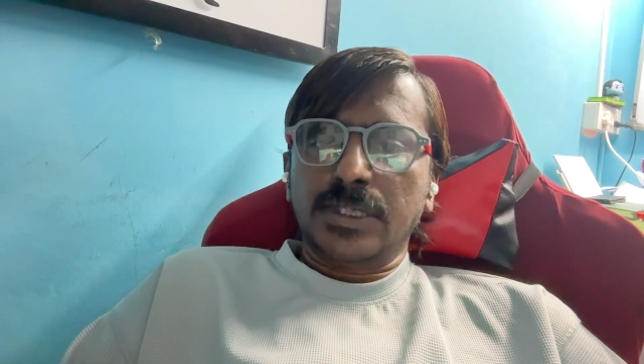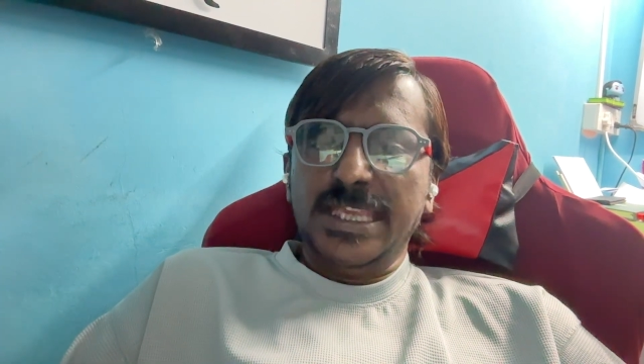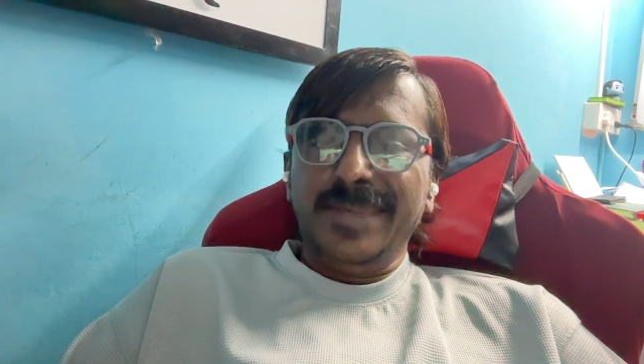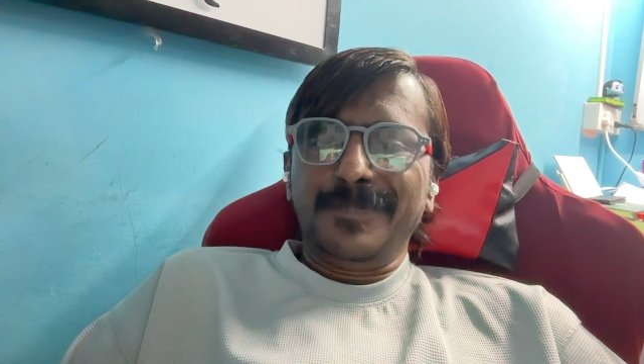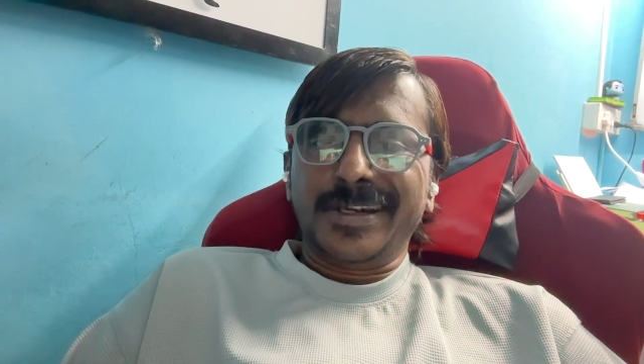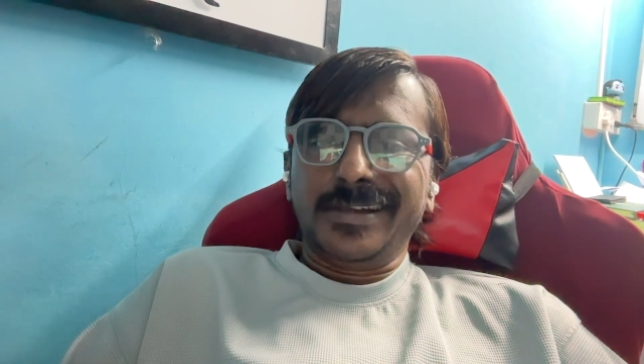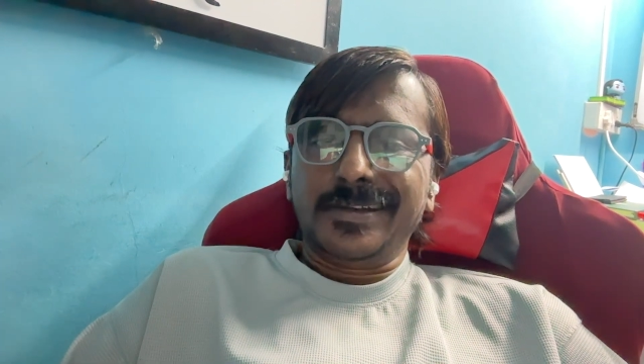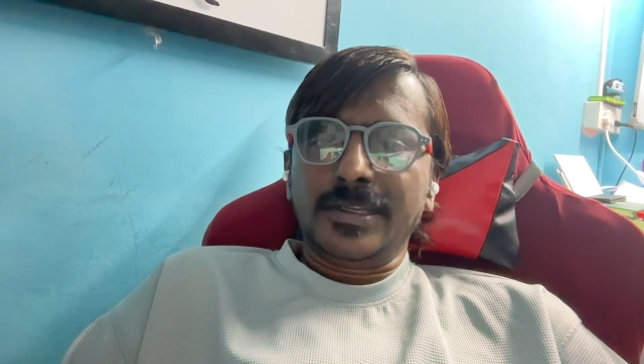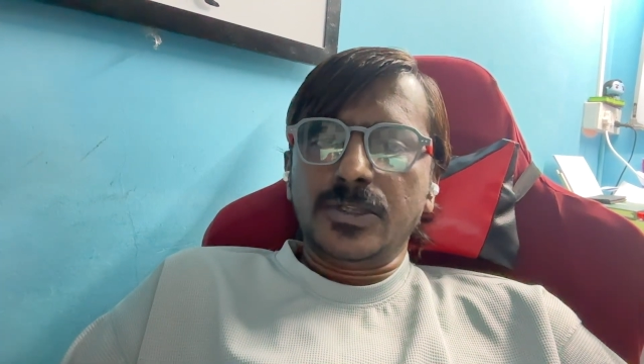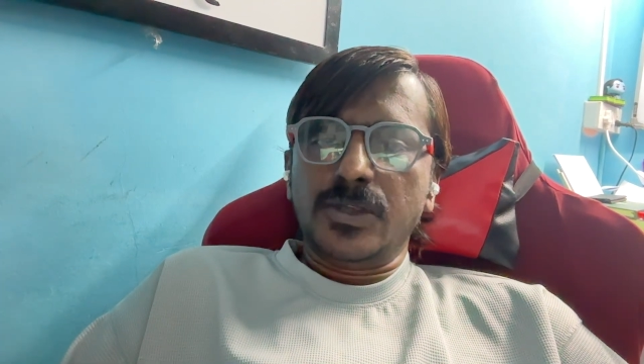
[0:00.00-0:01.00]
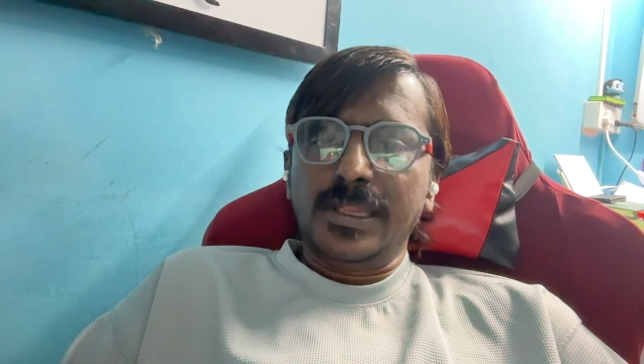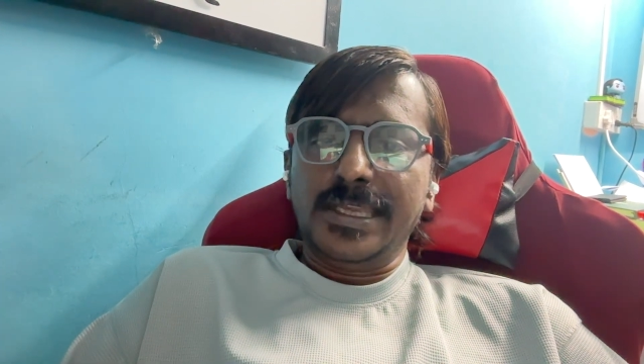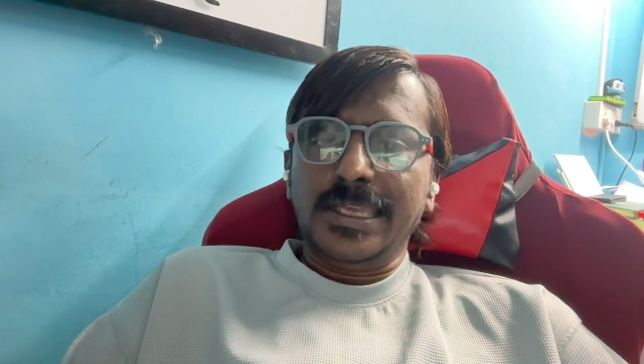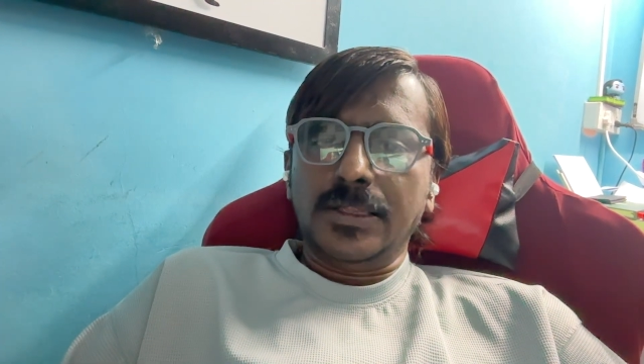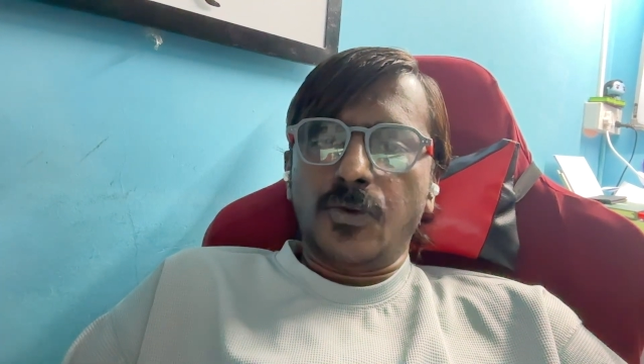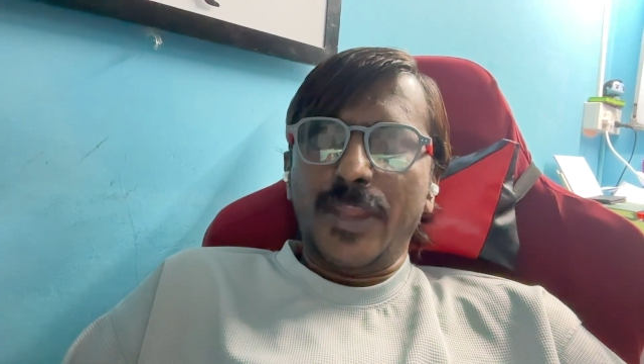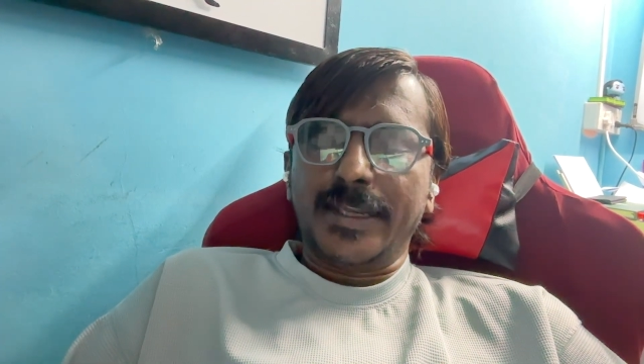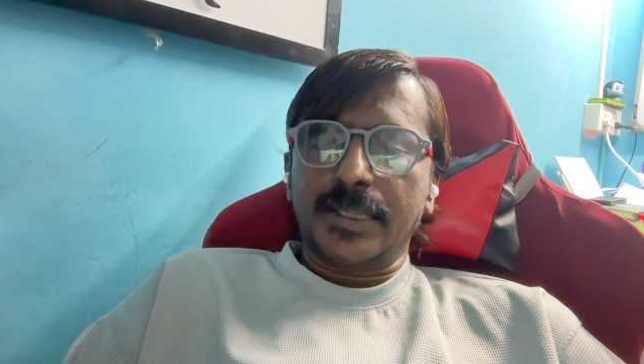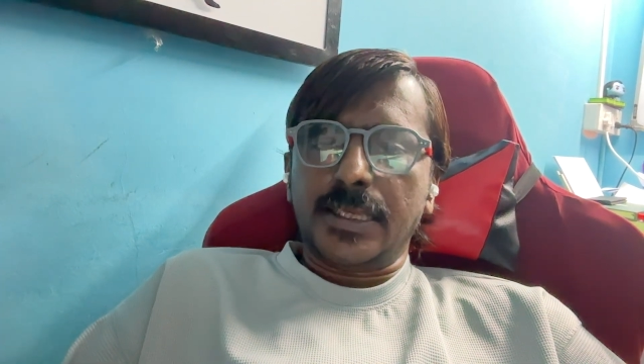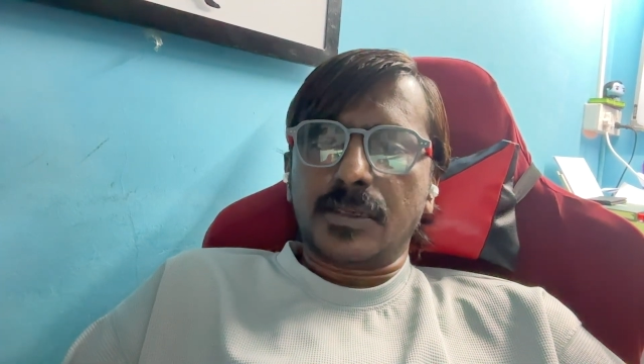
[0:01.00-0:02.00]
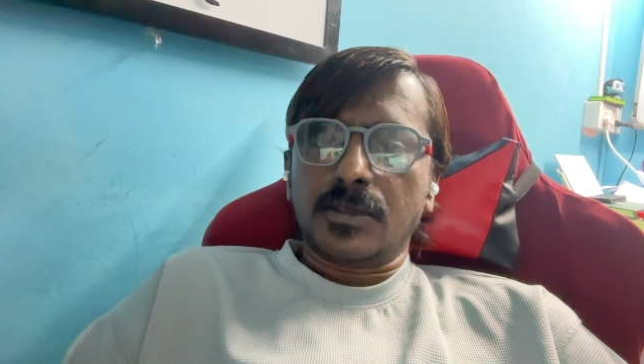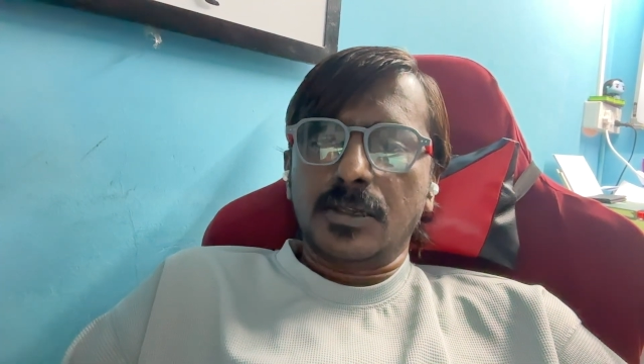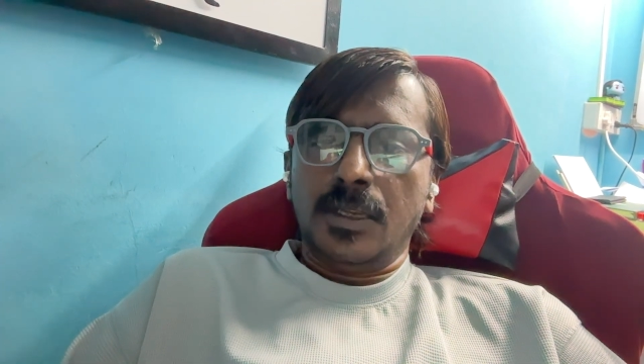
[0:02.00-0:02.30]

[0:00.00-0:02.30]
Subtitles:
keep continually innovating,